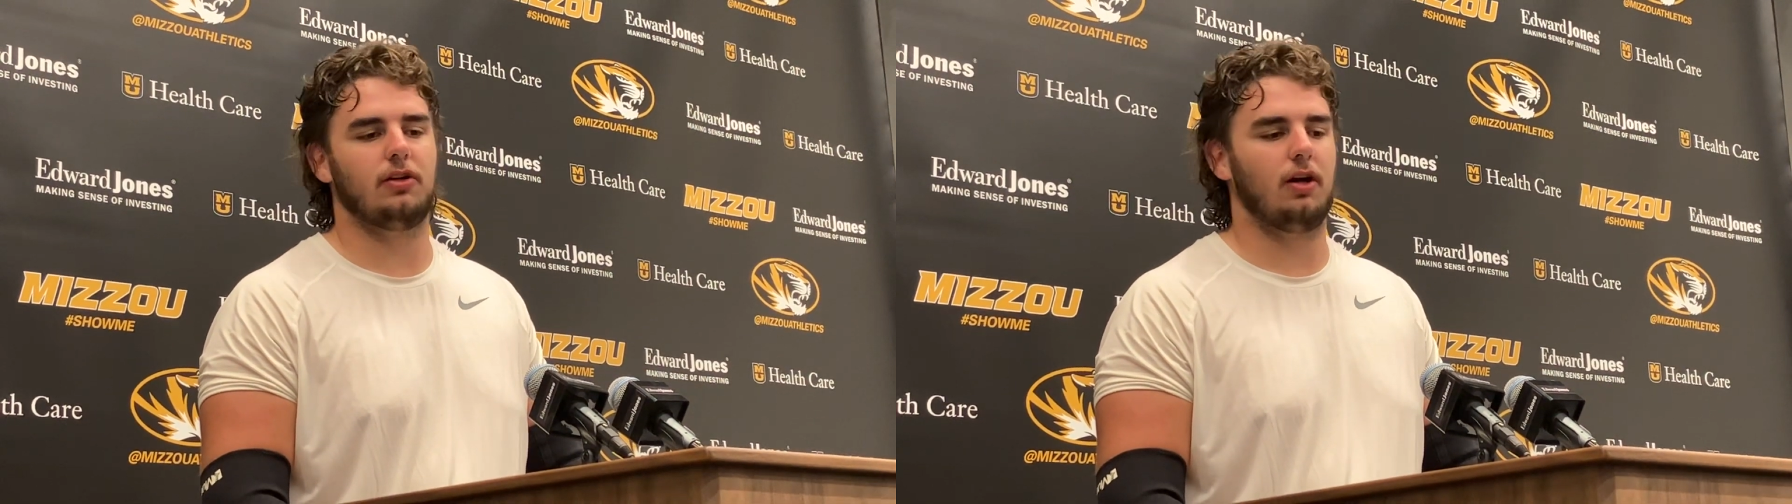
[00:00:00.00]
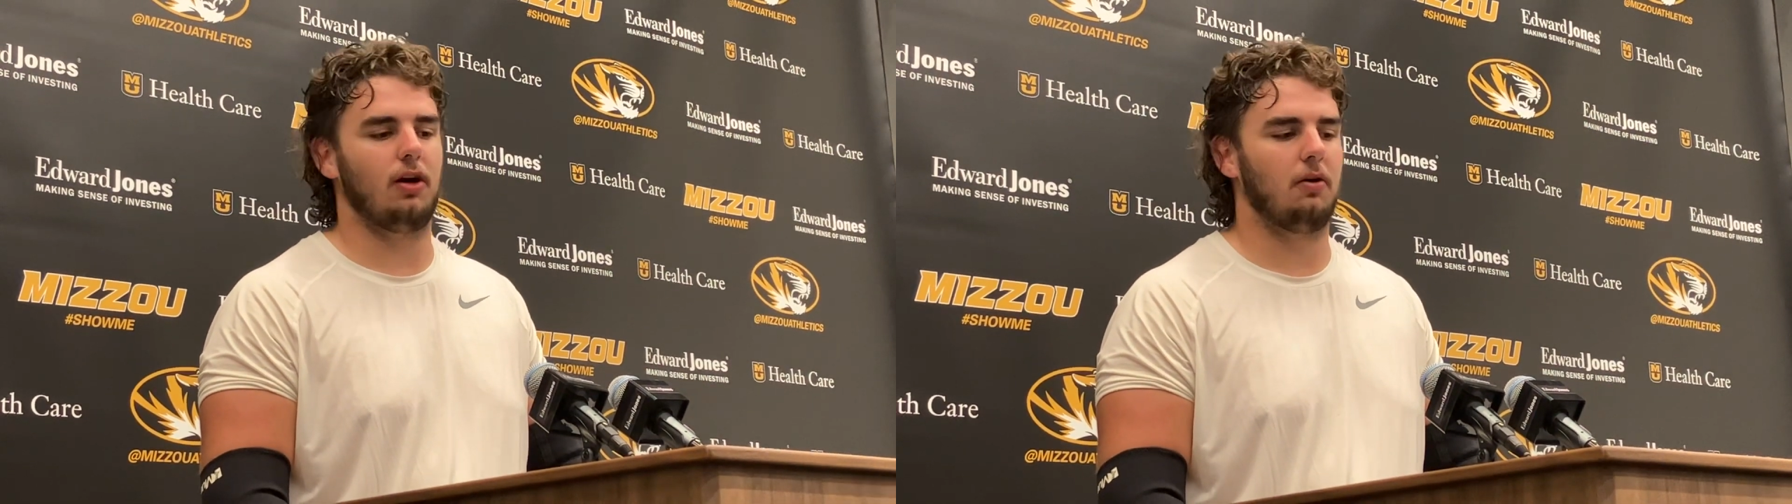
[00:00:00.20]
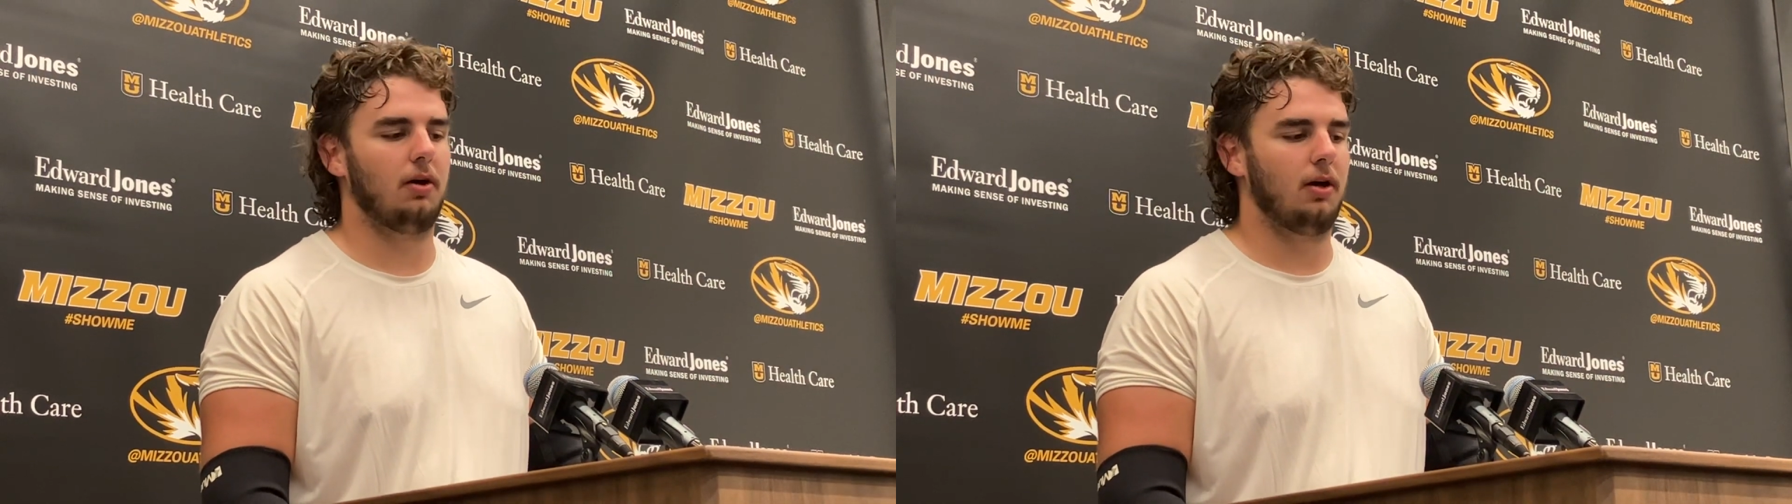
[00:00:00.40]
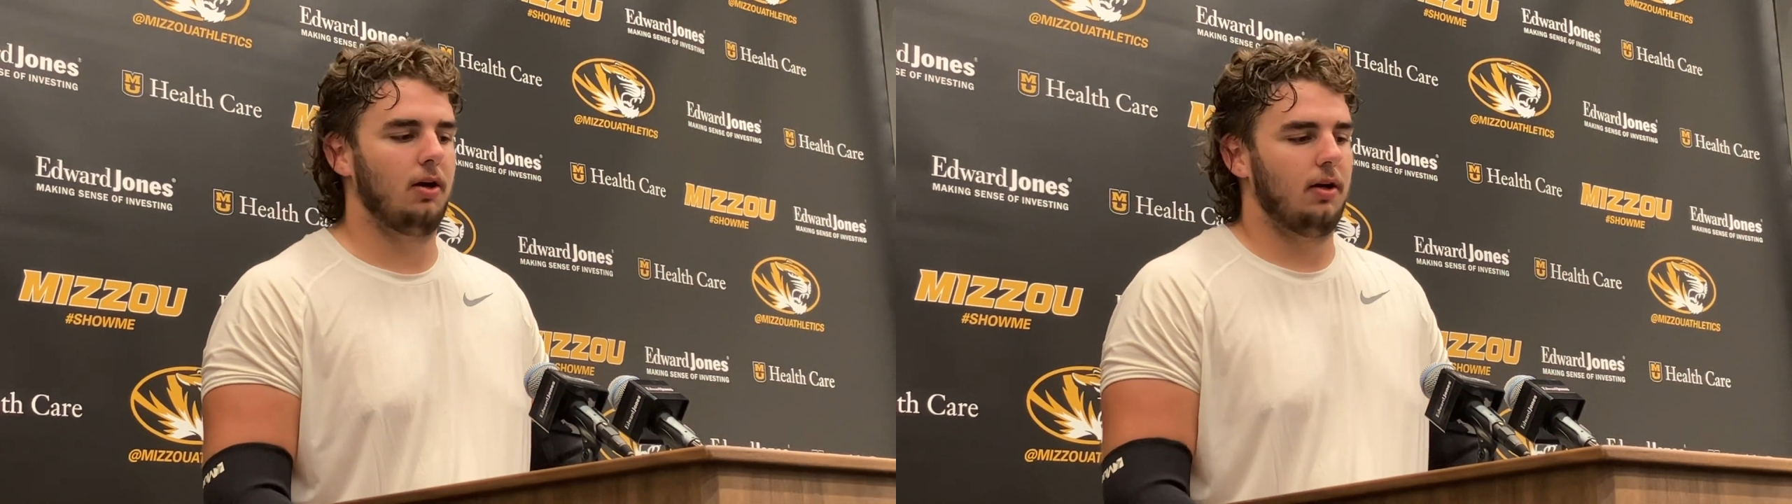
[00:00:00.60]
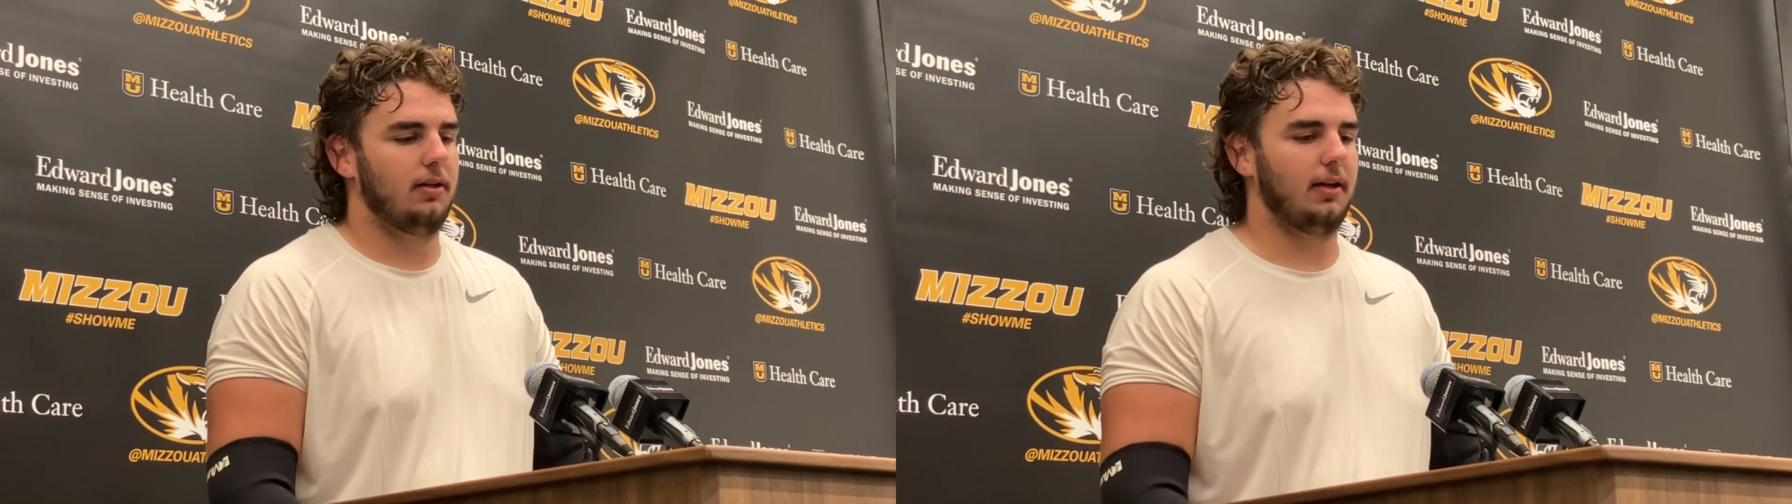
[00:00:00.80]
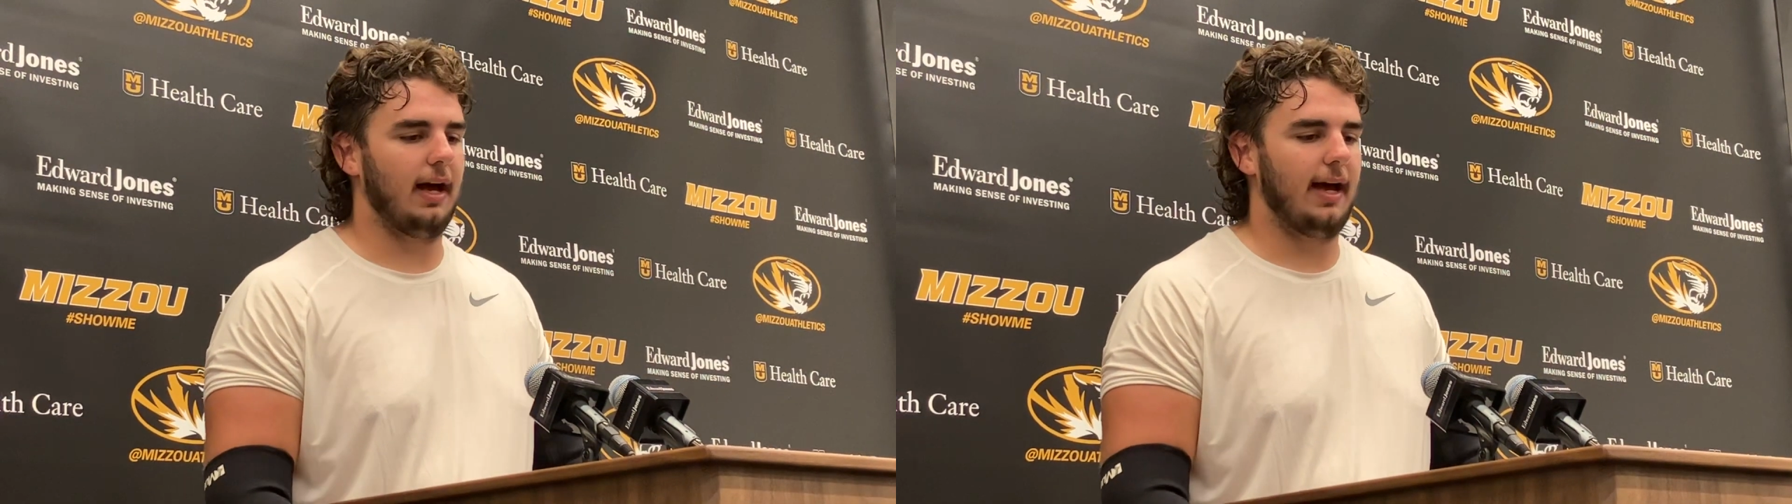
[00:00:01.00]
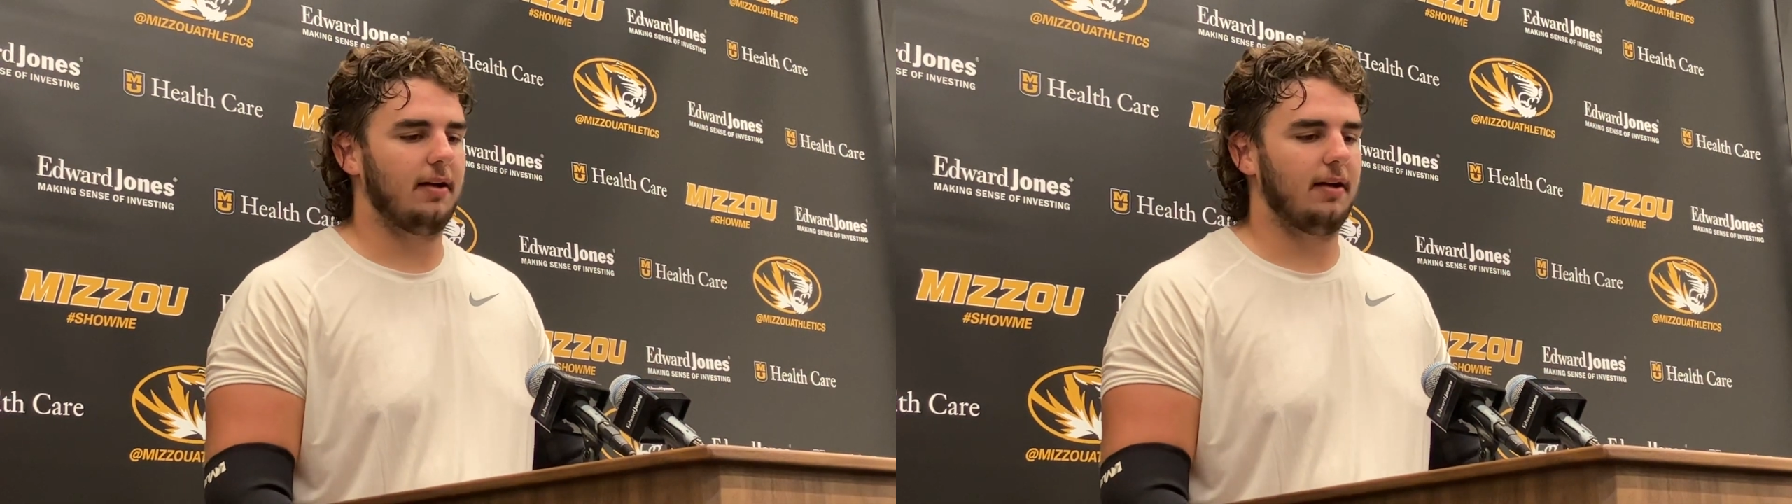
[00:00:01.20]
You know, the guy